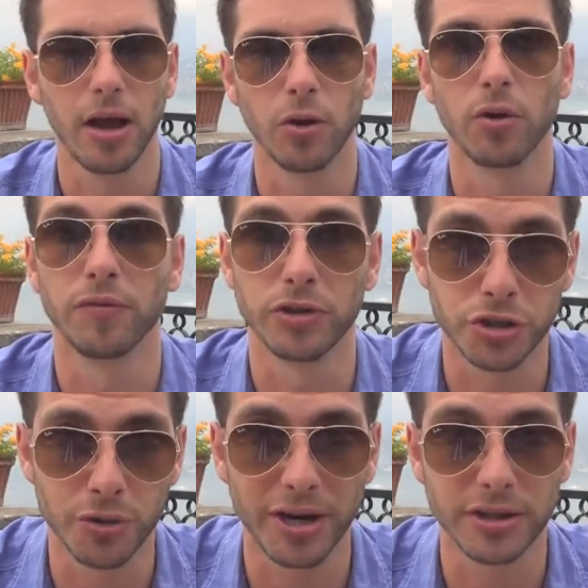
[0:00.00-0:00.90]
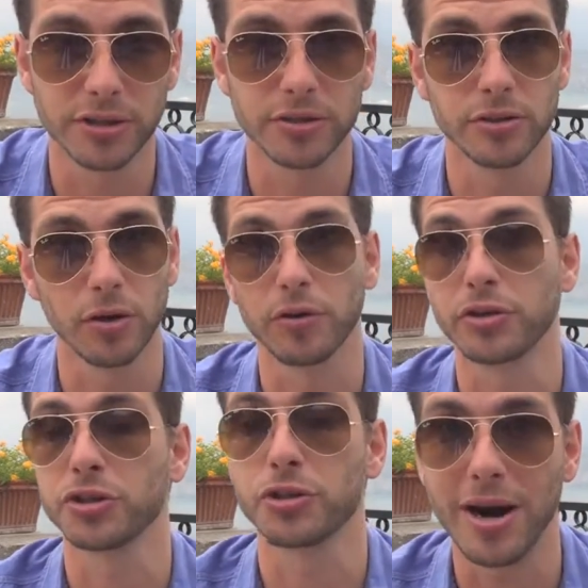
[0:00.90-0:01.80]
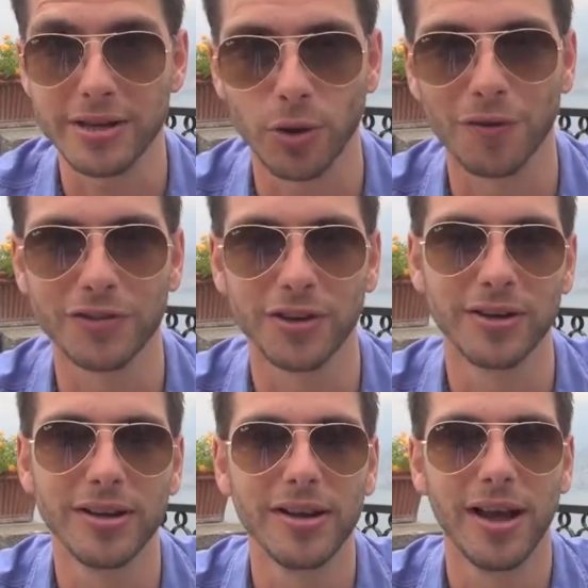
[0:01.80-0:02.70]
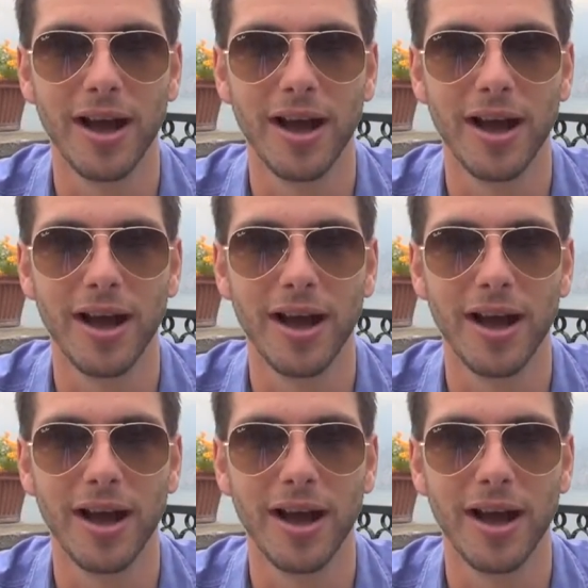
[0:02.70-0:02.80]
a lot of restrictions, a lot of stress often